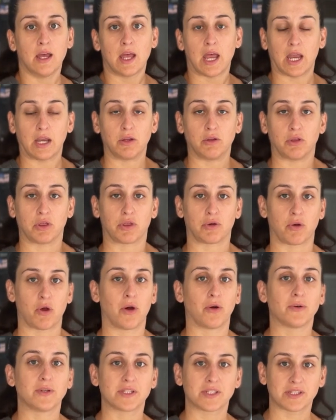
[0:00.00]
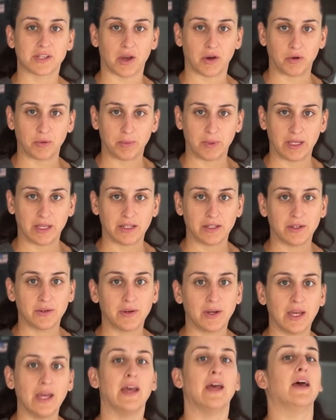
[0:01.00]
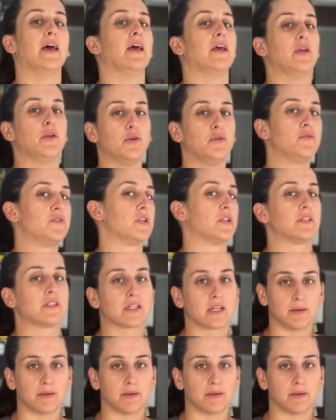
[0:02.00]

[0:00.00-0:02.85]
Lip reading: and you throw a Scoby into it, you've just